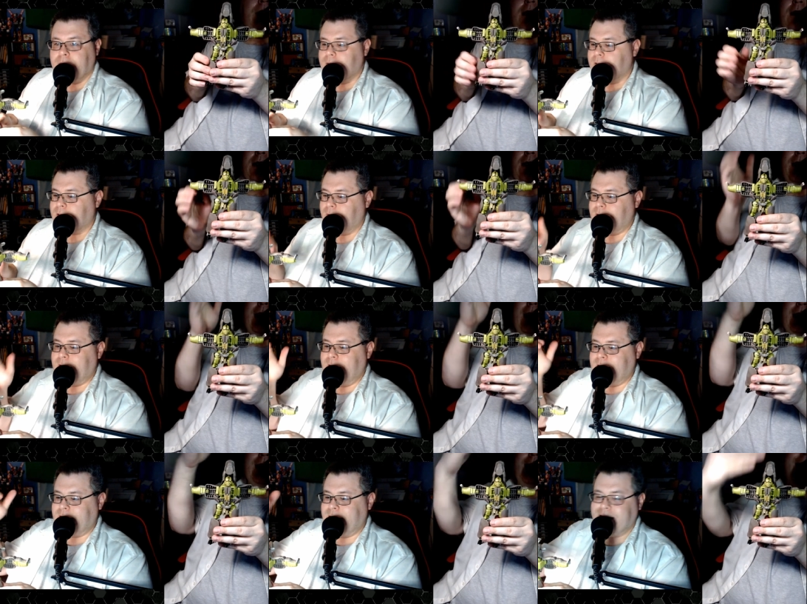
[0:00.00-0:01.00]
So
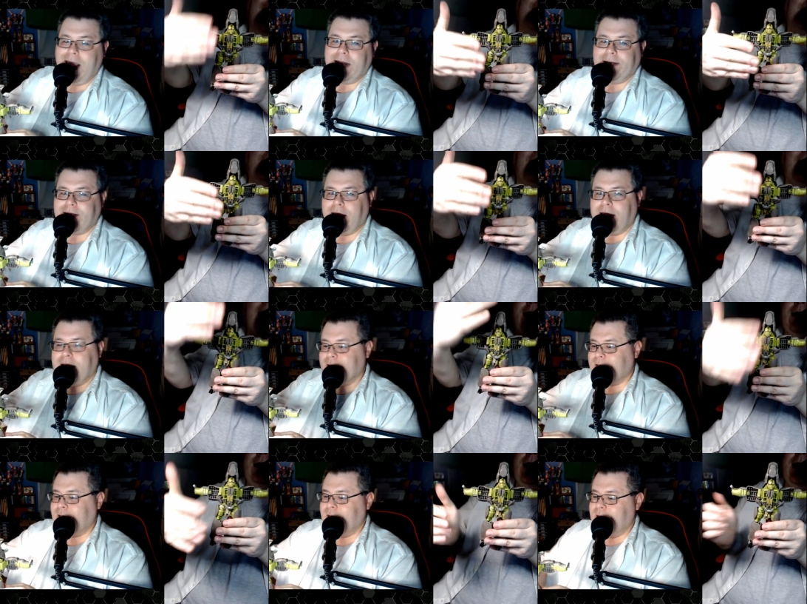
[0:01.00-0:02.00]
he's had a diet.
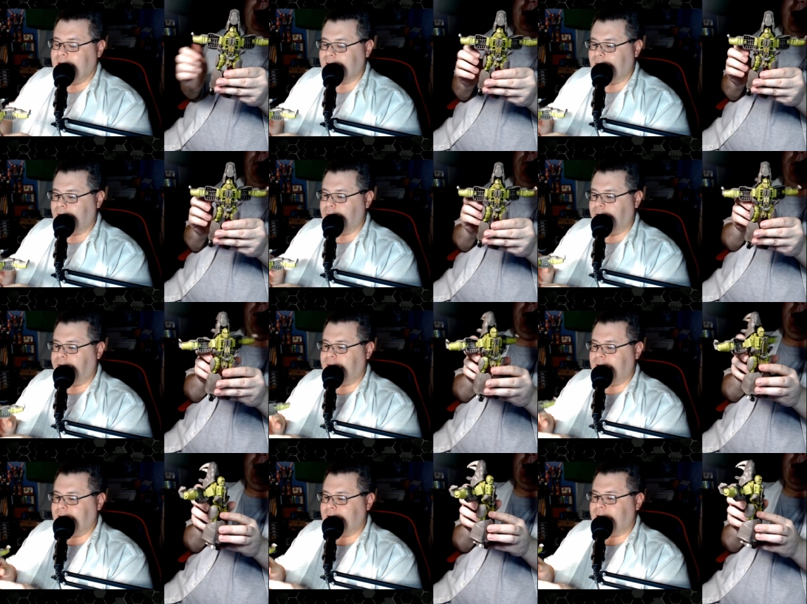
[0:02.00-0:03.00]
He's gotten real thin
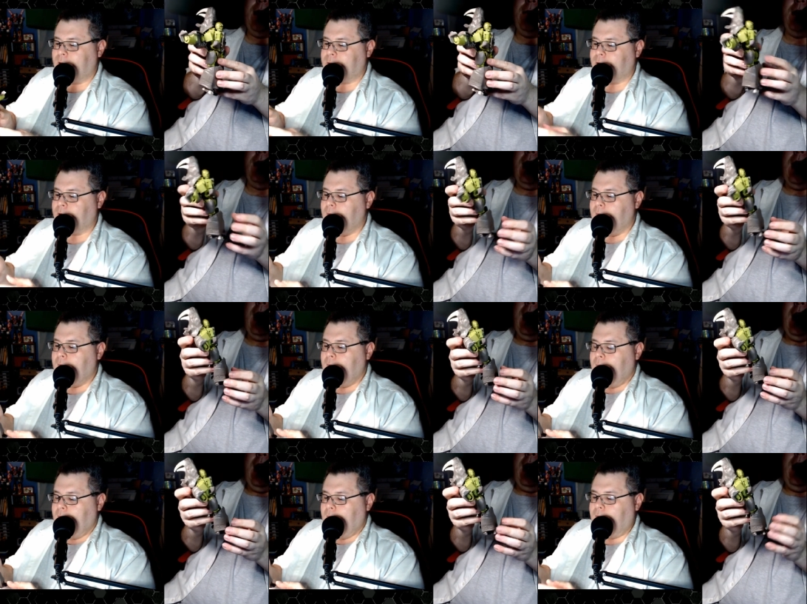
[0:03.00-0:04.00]
on the top here.
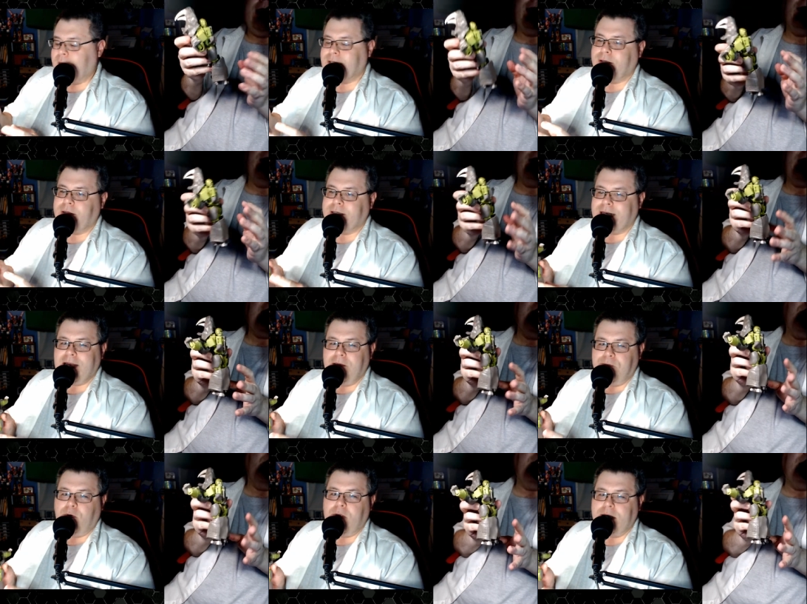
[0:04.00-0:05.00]
Okay, so the second
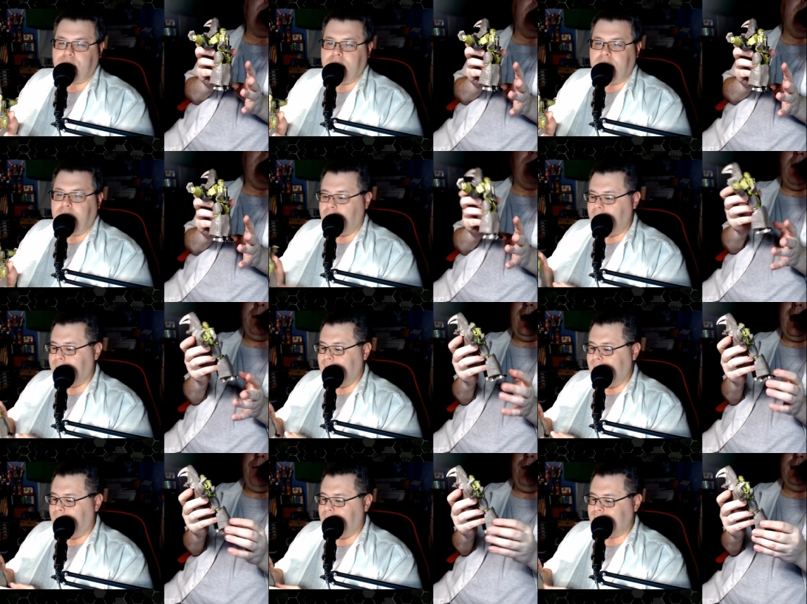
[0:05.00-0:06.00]
point where the rubbing
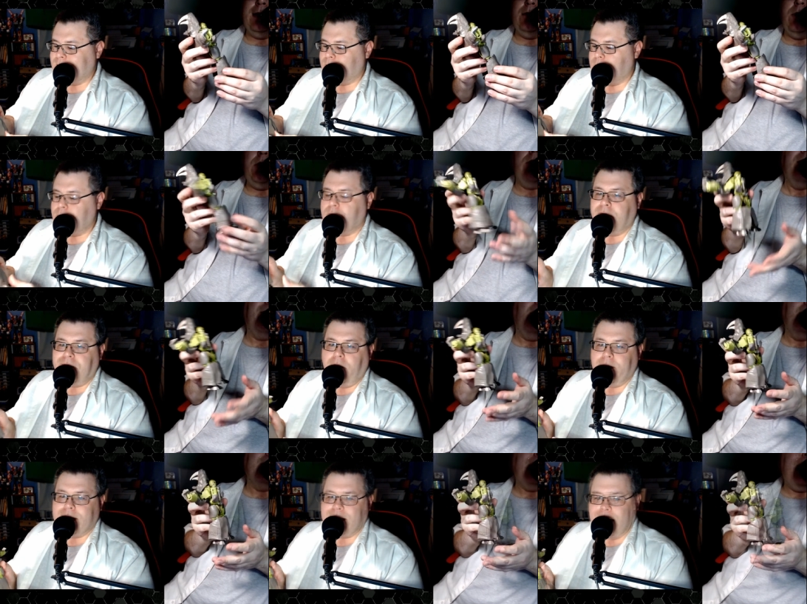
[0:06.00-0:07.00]
happens is when you unfold
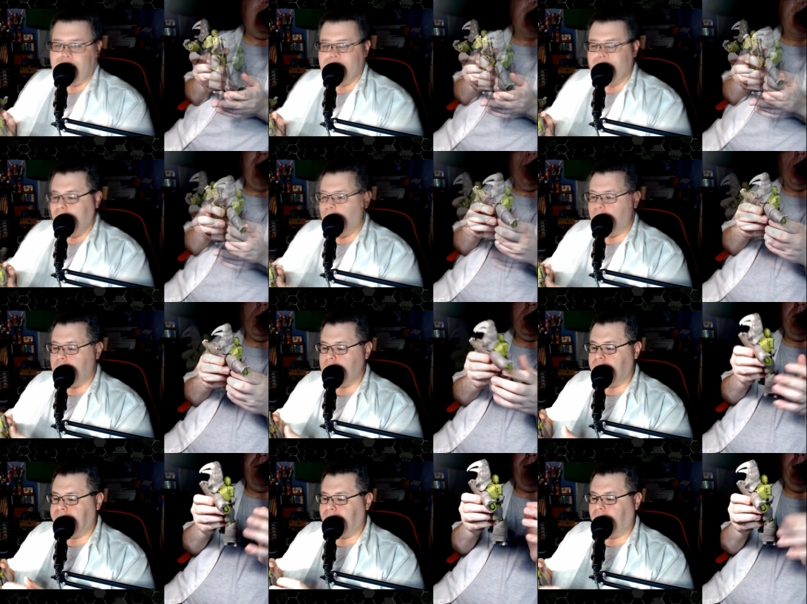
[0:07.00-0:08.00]
his legs. Where you
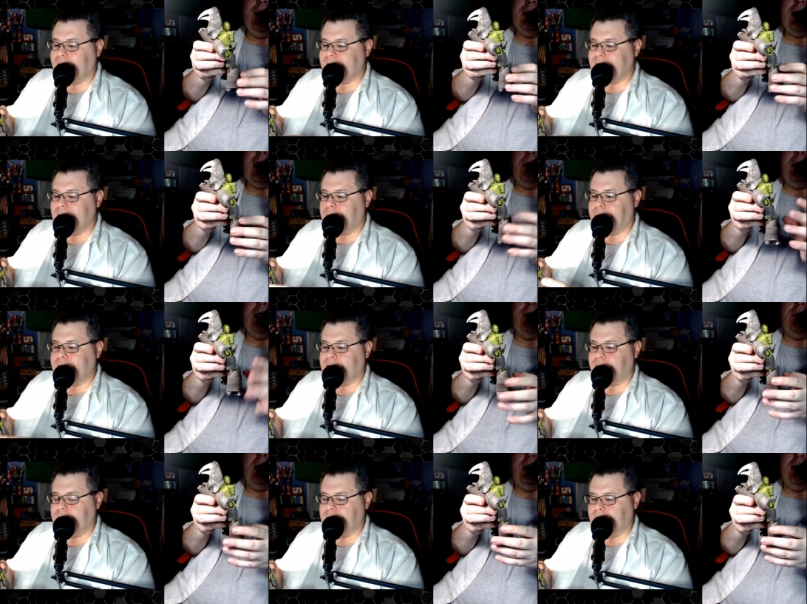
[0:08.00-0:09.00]
fold his leg to put
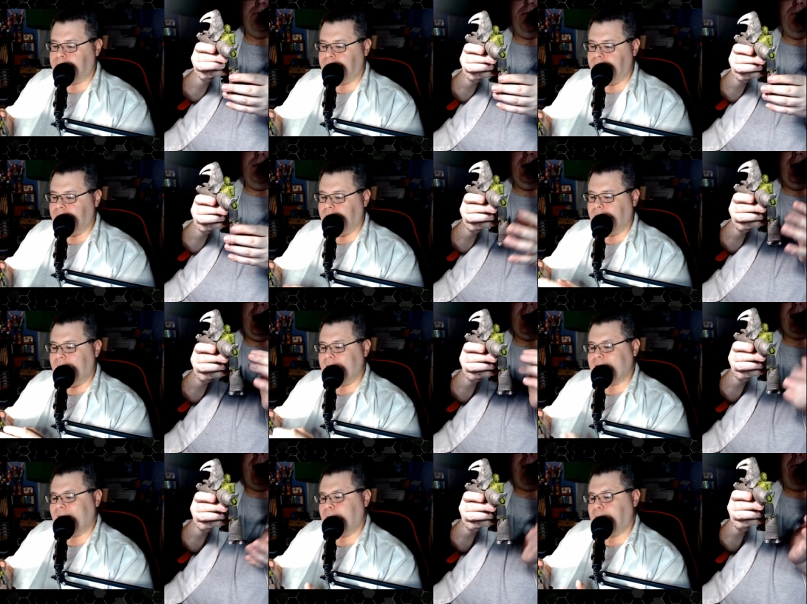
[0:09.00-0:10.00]
his legs
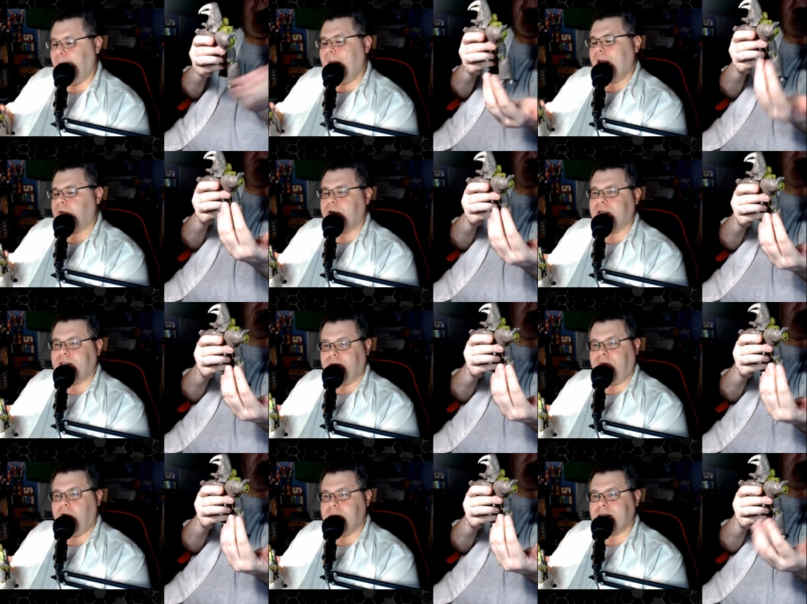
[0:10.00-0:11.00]
like backwards to
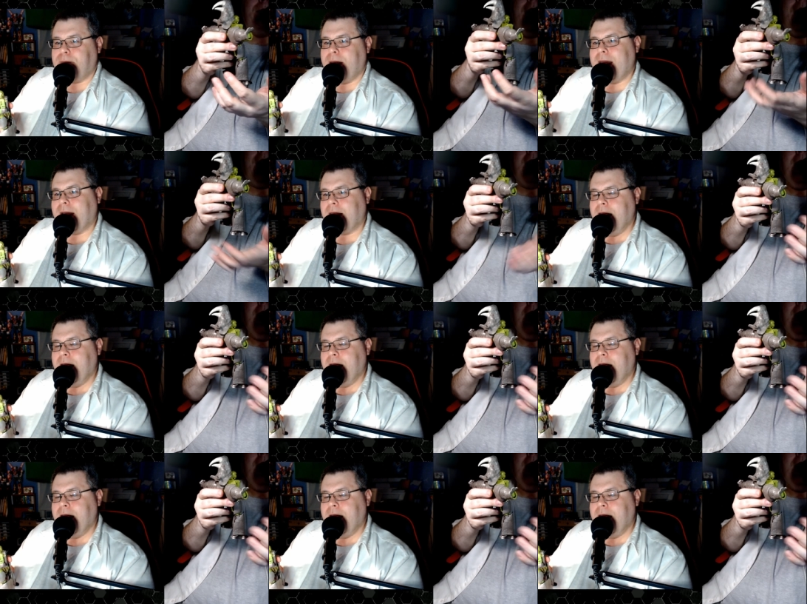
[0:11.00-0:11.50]
form his back,